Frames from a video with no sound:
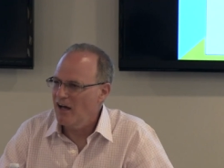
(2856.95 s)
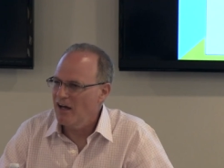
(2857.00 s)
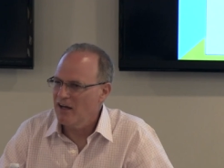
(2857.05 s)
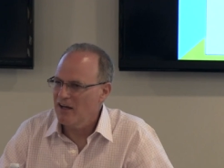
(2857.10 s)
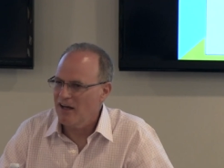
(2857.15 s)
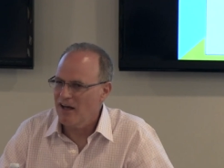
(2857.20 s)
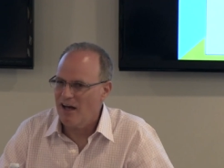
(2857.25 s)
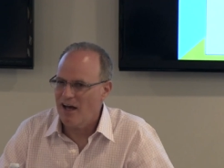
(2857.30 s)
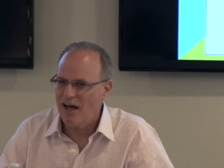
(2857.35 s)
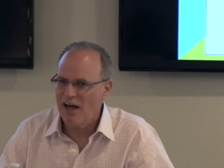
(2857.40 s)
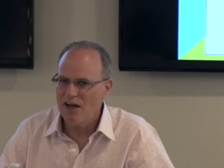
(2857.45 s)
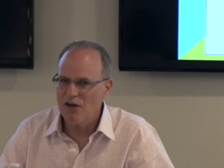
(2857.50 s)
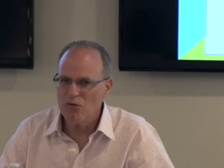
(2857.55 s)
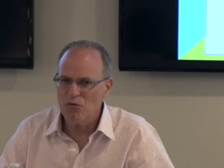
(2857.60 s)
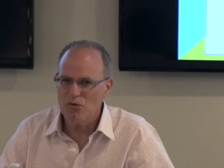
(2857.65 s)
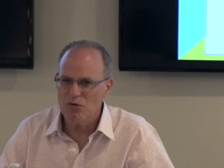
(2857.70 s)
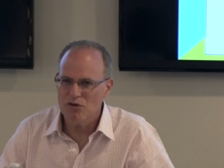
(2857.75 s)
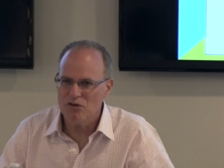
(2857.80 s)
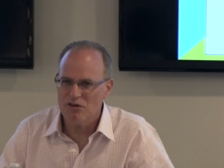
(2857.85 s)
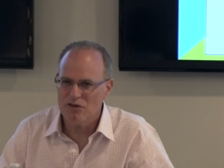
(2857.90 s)
Uh, I
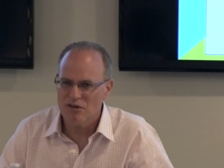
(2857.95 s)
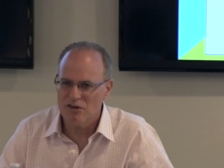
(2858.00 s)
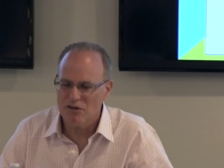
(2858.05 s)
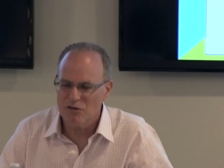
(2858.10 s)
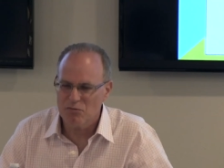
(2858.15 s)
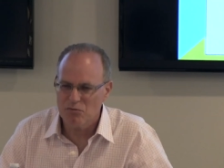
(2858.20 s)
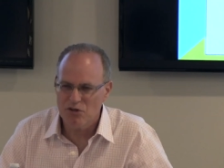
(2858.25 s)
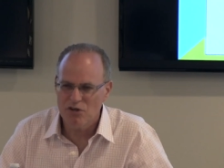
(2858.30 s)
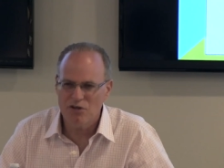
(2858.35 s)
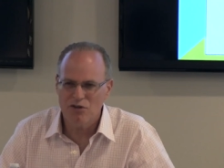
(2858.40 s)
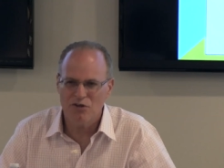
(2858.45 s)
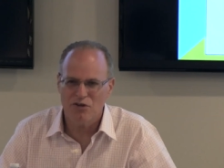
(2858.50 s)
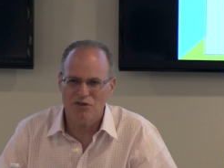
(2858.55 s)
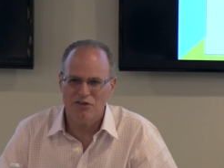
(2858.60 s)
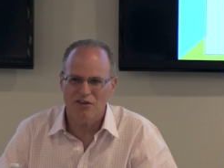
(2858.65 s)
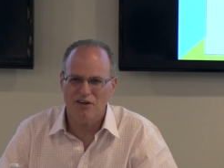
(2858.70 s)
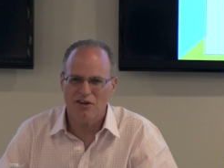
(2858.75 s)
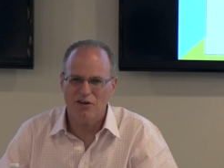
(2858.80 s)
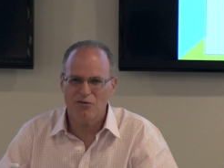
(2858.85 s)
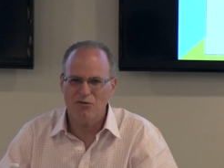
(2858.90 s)
would
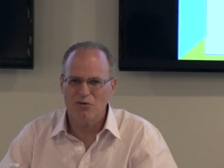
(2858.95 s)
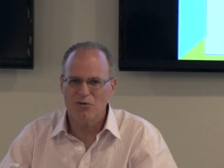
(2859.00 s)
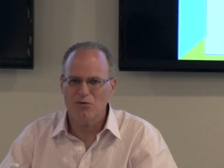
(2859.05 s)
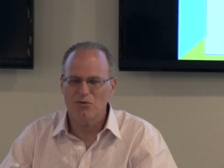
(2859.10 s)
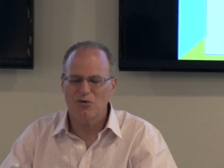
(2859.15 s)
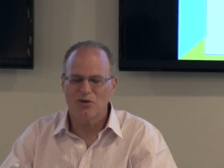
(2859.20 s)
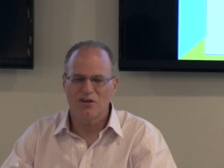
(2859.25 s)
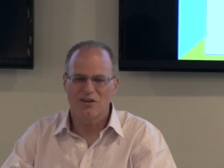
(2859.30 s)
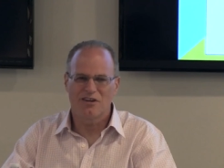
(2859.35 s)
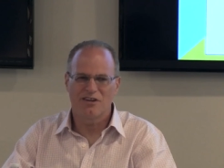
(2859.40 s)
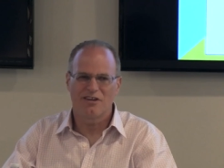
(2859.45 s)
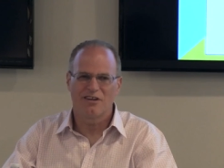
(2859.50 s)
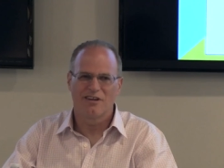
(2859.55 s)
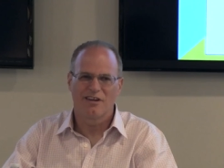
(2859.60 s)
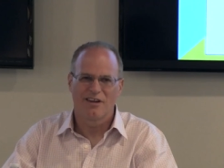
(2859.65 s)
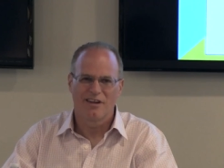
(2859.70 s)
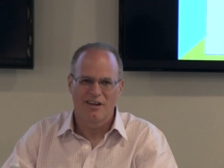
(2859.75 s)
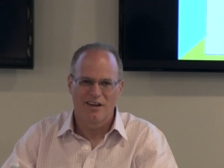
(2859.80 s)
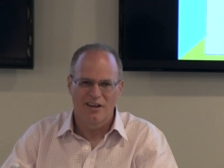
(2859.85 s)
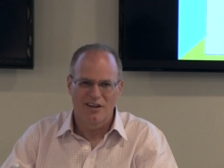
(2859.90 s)
appeal to
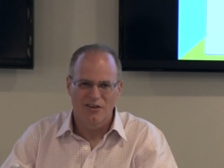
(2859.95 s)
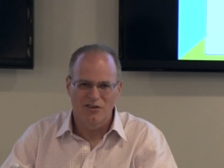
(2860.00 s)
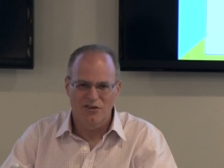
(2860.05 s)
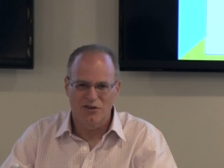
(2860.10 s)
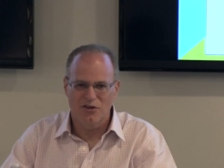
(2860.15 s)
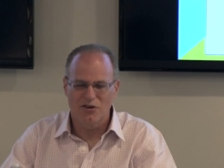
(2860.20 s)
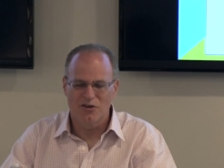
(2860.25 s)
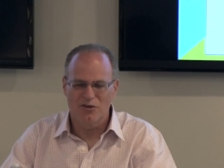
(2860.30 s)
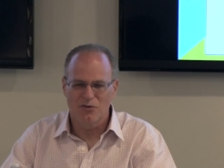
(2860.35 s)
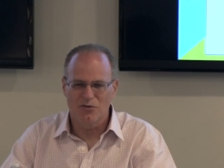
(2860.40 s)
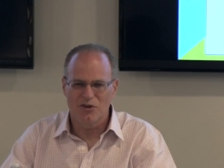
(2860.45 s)
everyone to,